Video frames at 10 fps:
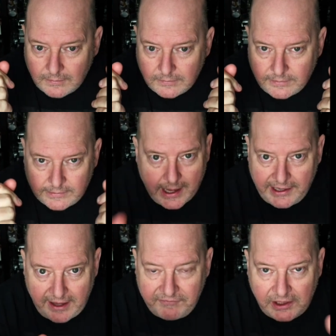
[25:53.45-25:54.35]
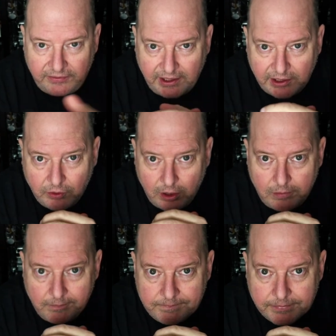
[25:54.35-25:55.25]
than not have anything at all
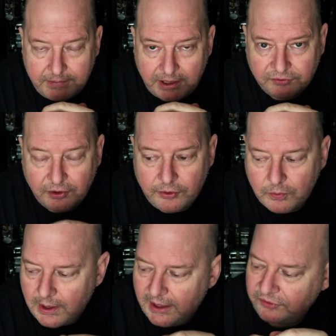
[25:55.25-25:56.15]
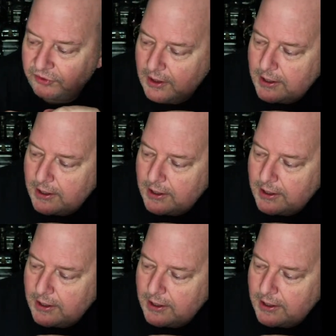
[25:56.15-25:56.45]
because otherwise